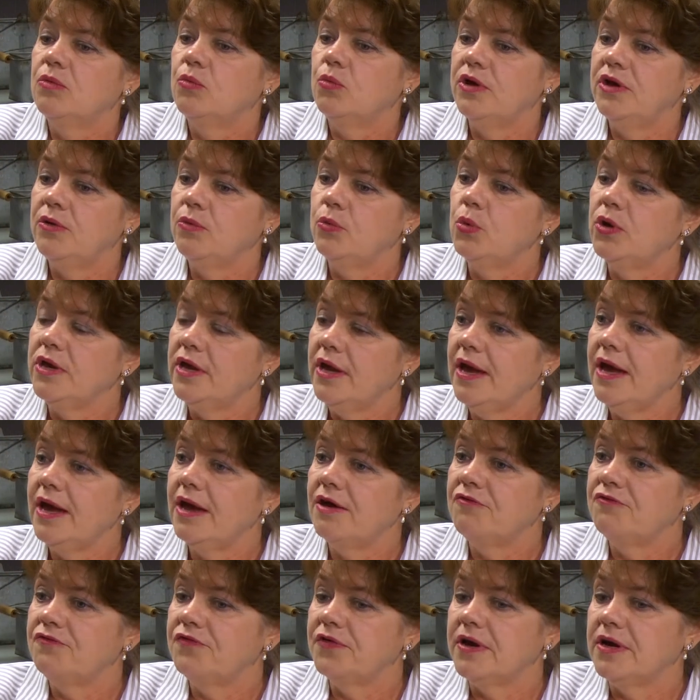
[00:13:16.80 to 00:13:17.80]
We
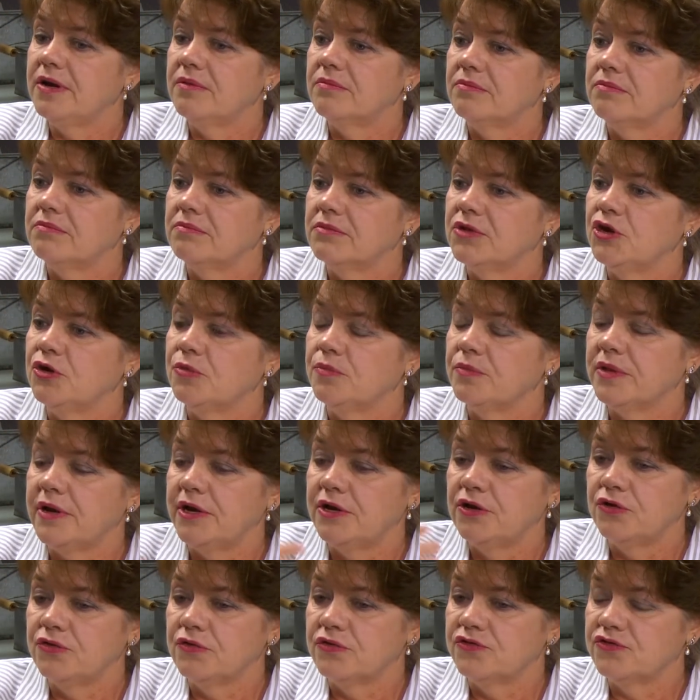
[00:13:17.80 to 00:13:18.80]
have,
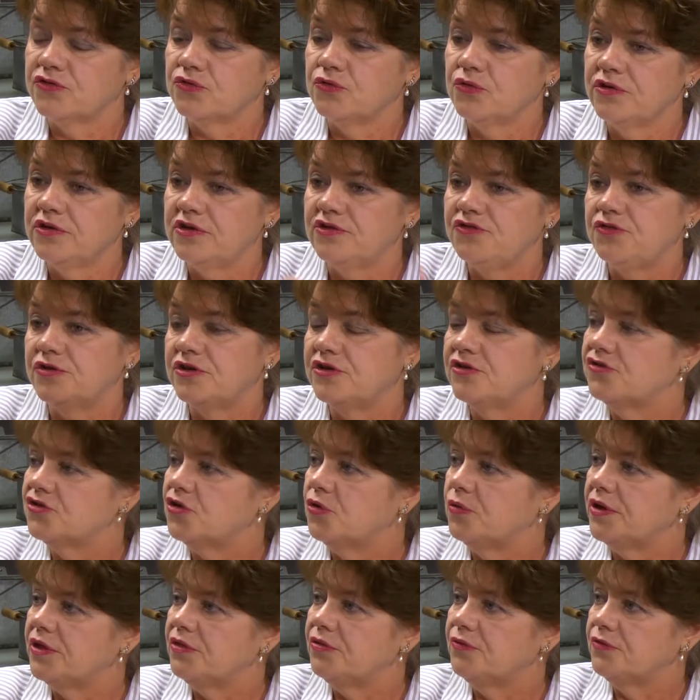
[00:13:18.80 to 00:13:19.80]
I know the school district is
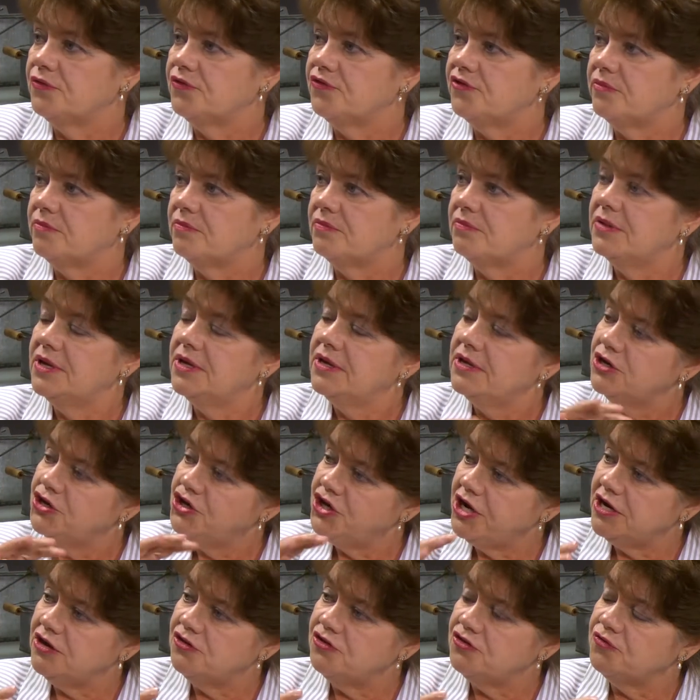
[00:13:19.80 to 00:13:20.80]
going through some
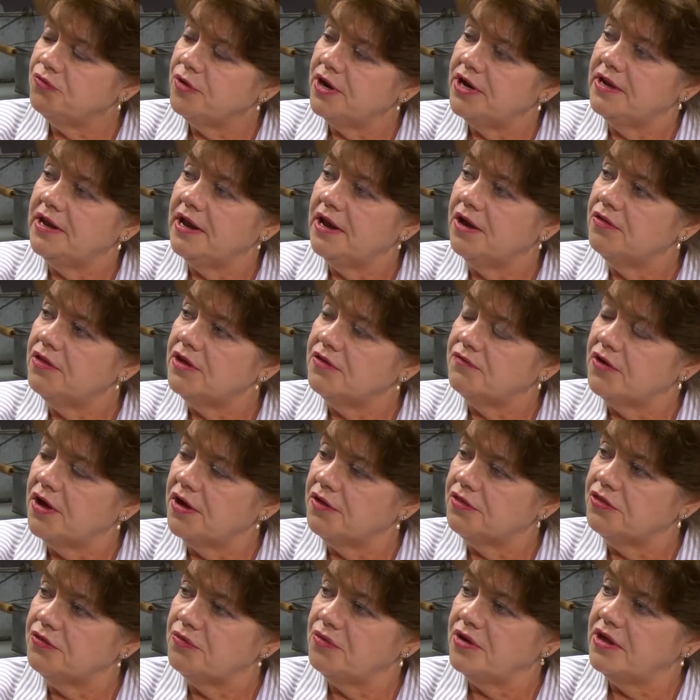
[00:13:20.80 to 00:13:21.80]
changes right now. They've
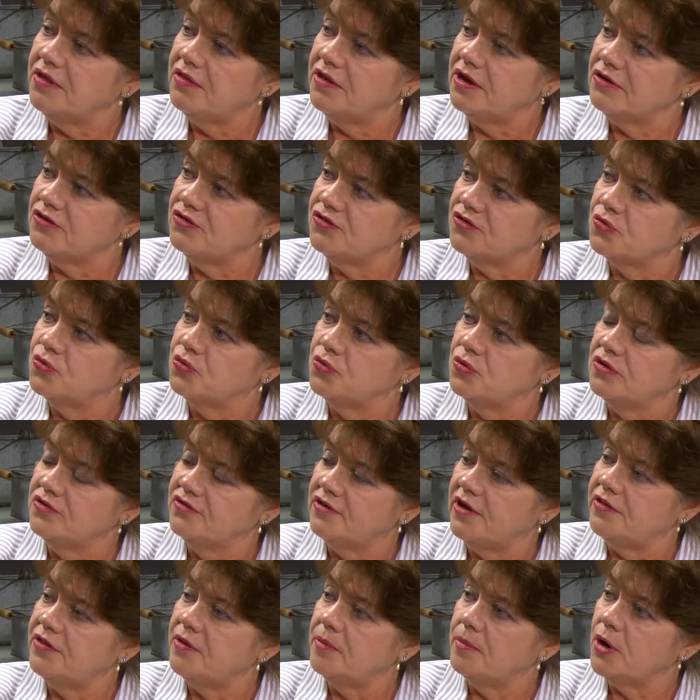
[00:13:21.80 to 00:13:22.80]
got 3 of their
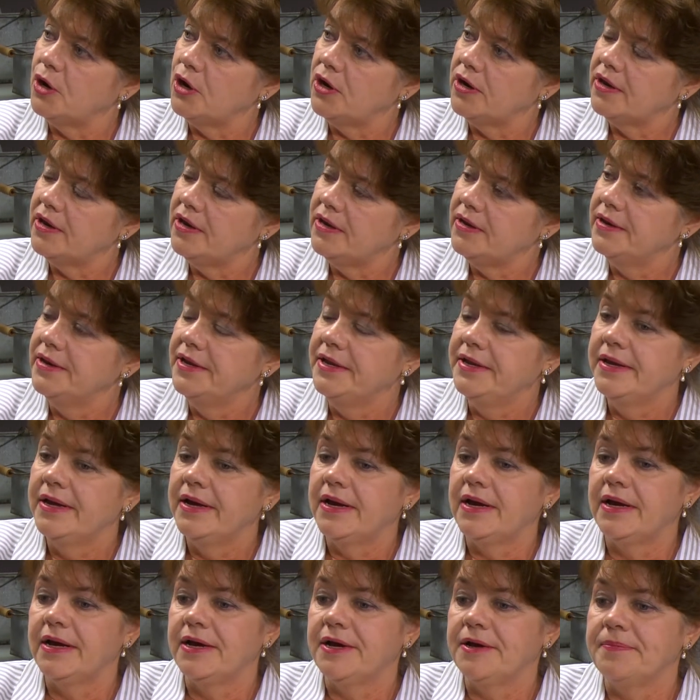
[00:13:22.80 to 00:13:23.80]
schools on the market.
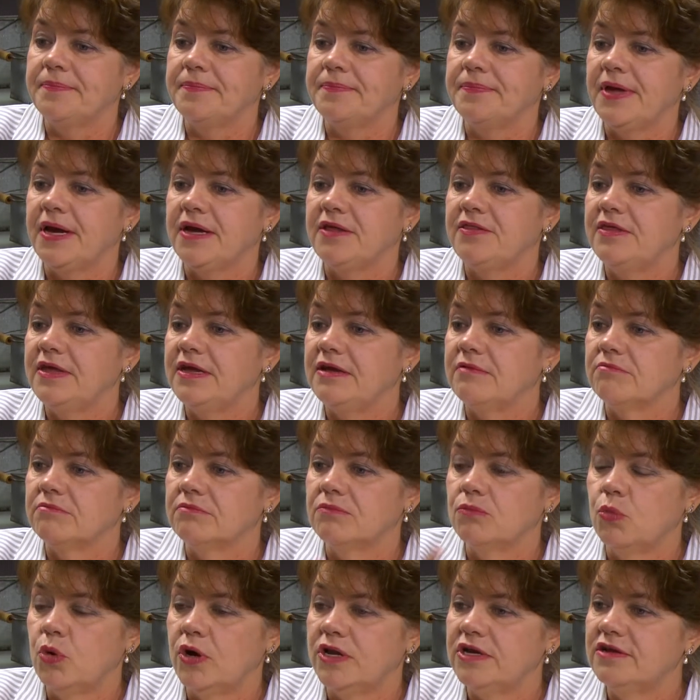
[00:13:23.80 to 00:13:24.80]
I think
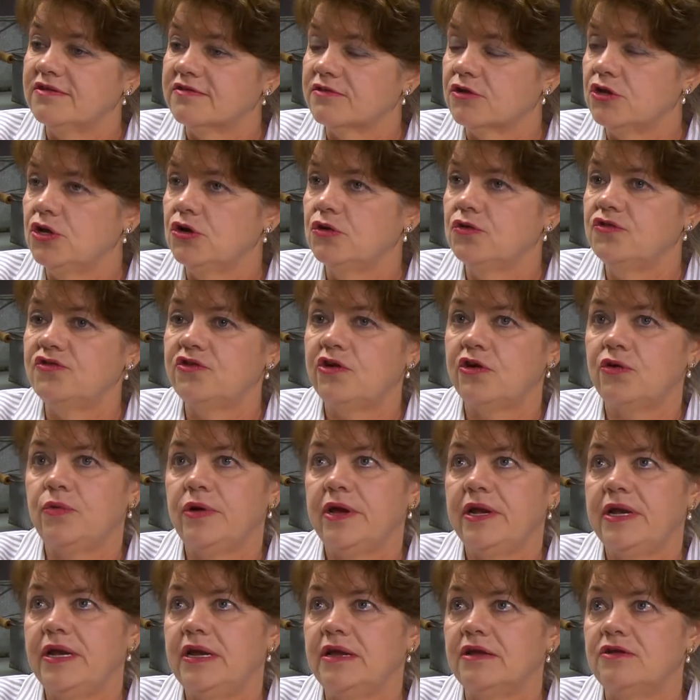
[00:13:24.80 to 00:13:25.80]
1 is closed
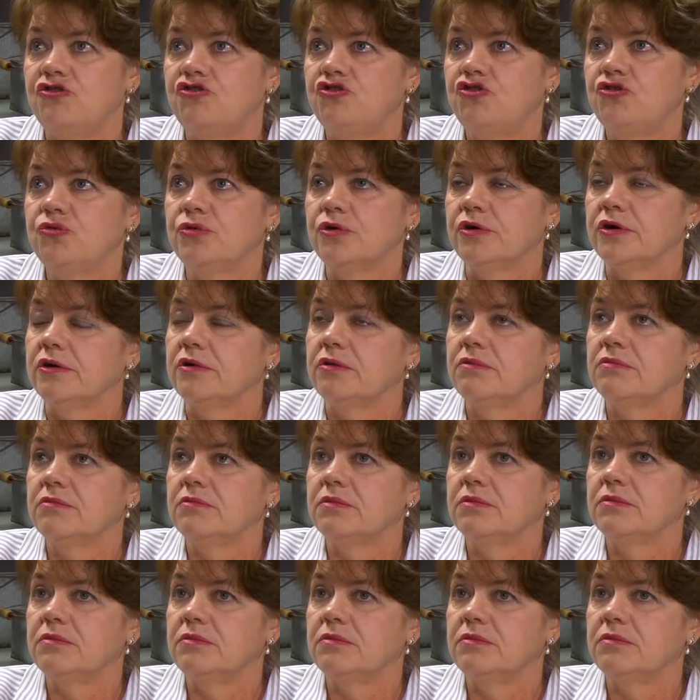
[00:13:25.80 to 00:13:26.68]
already and 2 are